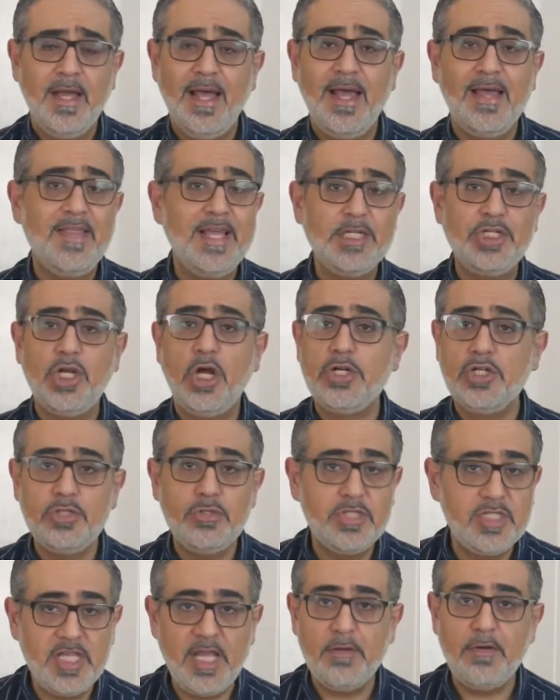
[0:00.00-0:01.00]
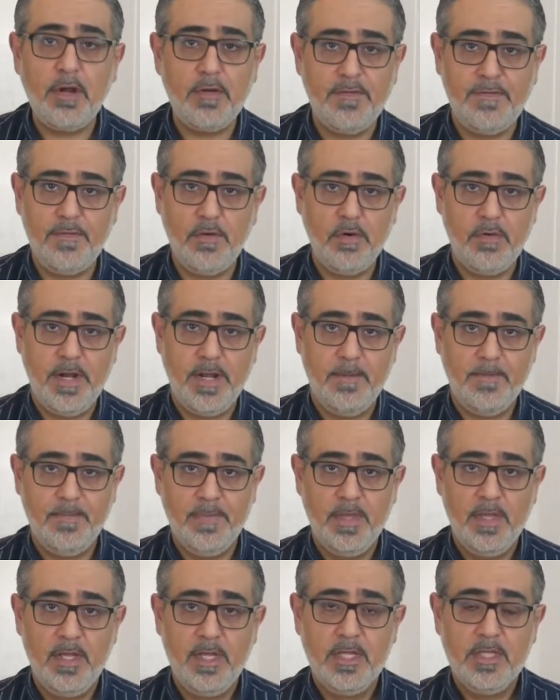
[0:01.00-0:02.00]
And they charge you zero for it.
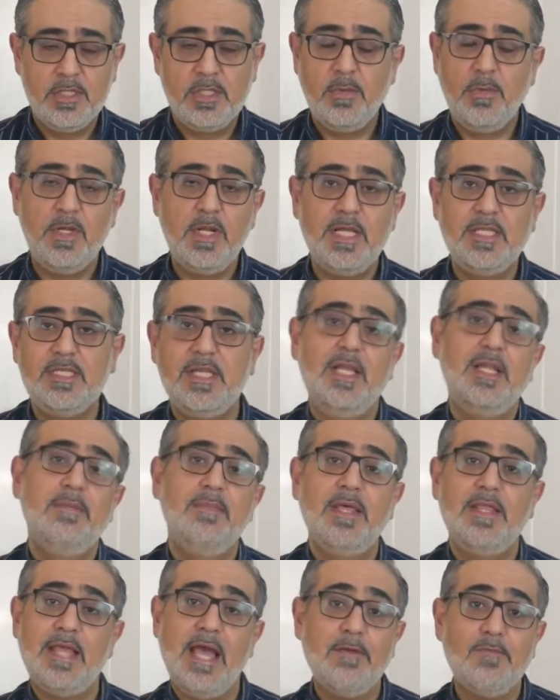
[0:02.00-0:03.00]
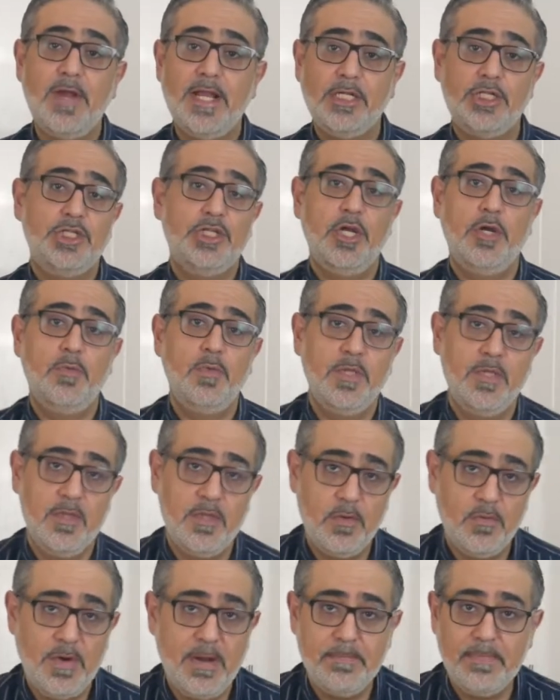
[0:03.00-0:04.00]
So when I tell him that ratio within
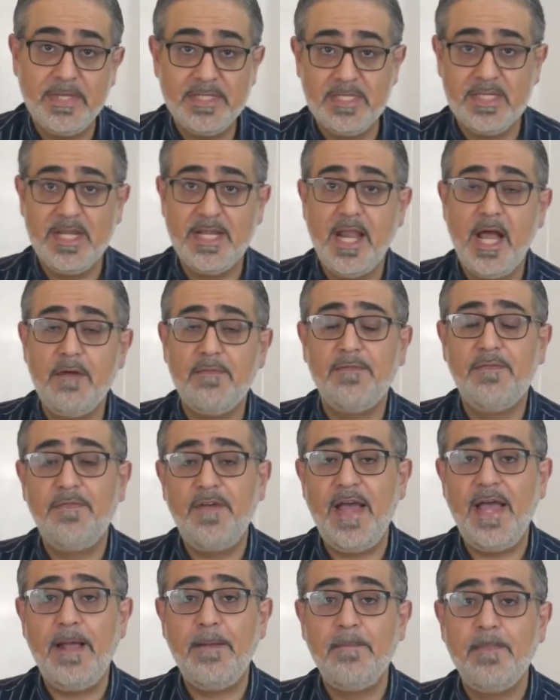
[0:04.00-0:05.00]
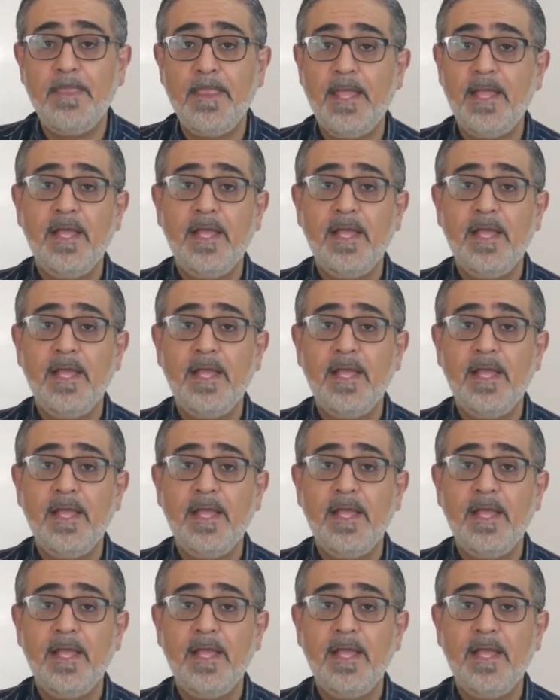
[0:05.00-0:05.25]
the rump isn't enough fat,